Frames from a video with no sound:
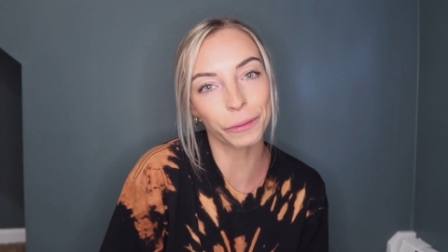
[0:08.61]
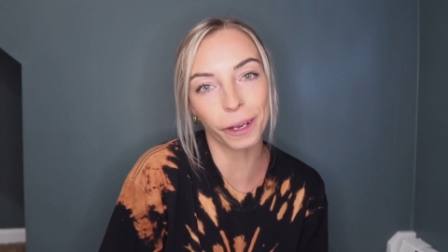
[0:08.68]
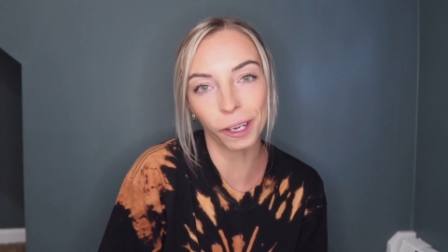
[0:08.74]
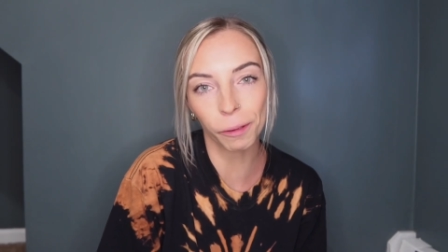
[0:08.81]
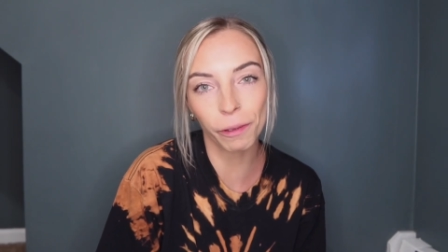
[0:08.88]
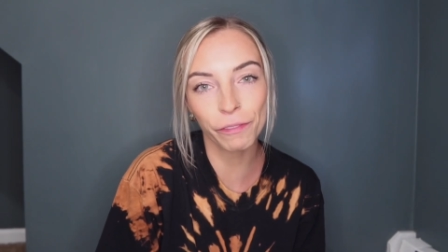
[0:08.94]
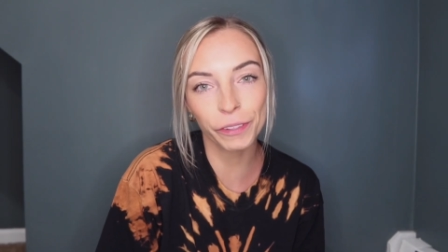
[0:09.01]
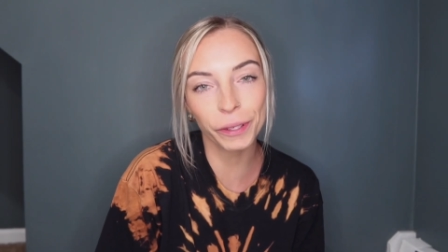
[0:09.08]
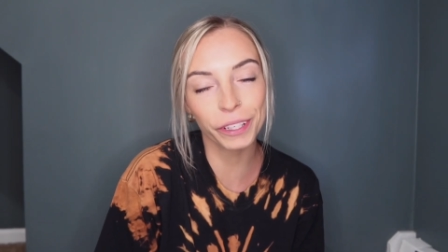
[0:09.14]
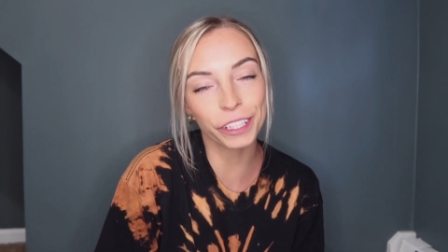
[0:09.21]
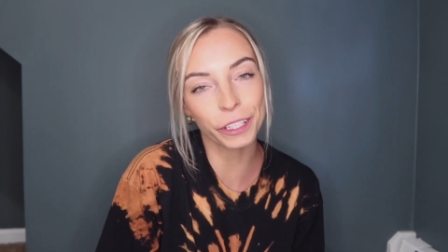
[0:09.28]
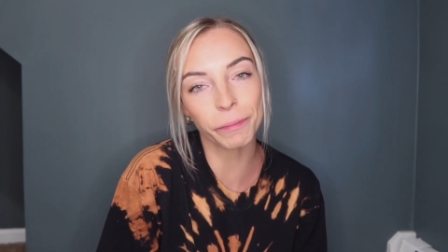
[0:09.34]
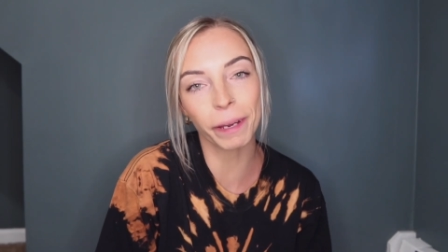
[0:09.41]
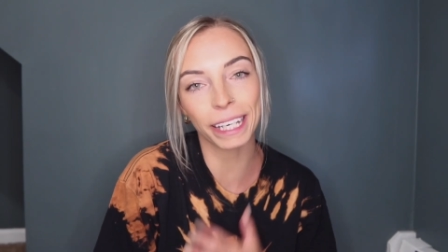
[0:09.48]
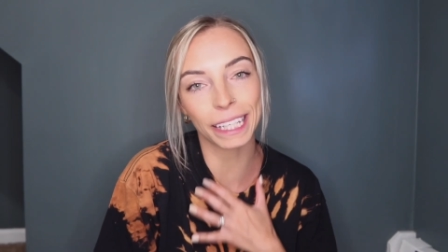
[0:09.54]
Welcome if you are
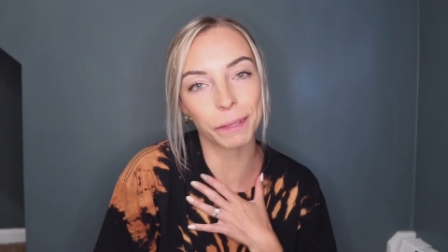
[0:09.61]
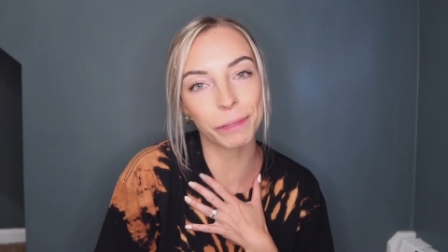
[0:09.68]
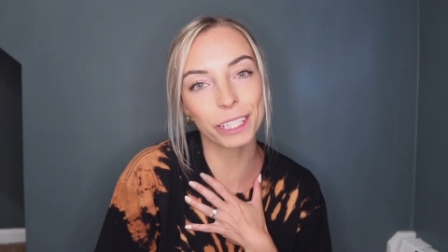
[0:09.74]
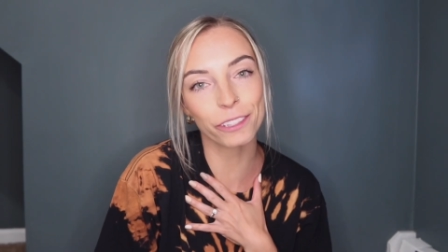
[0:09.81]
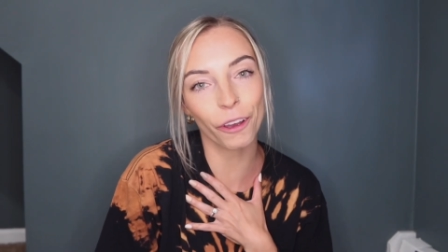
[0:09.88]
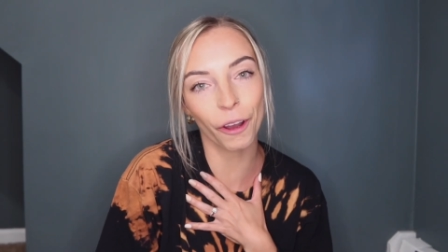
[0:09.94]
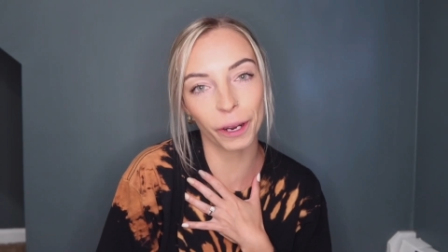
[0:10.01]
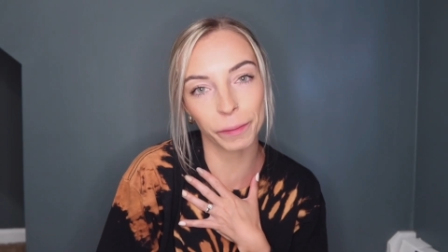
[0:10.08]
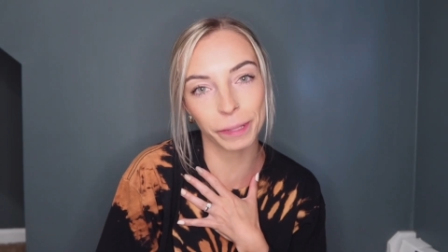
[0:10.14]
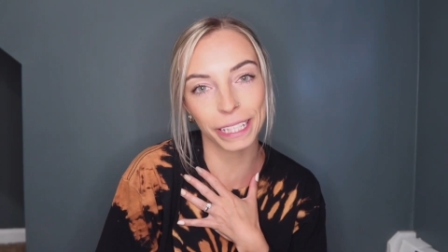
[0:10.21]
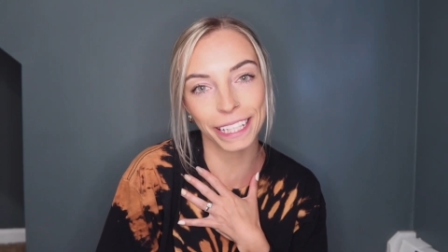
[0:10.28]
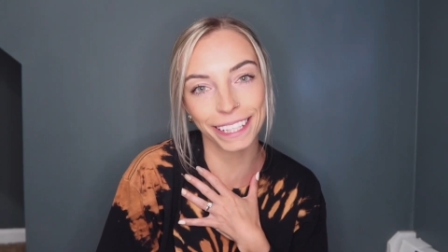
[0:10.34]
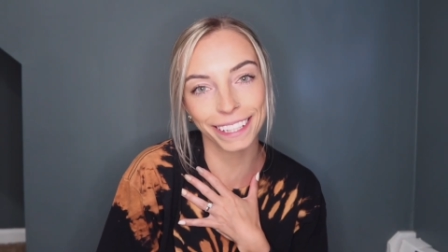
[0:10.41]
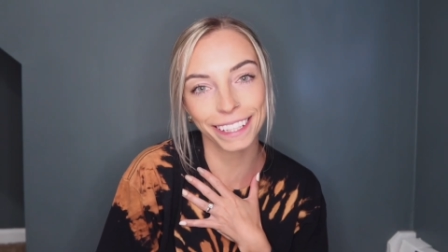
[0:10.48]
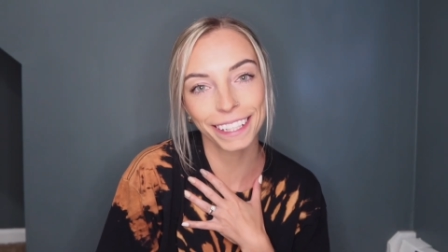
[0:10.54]
new. My name is
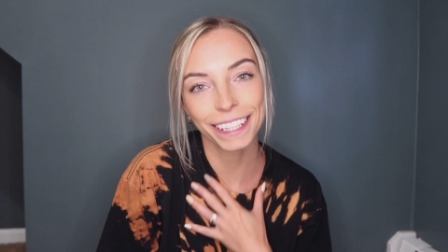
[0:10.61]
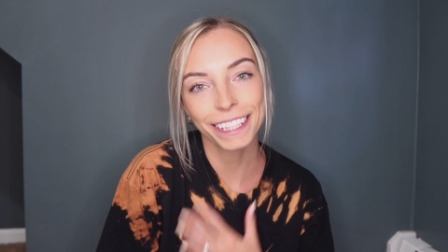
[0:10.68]
Harmony.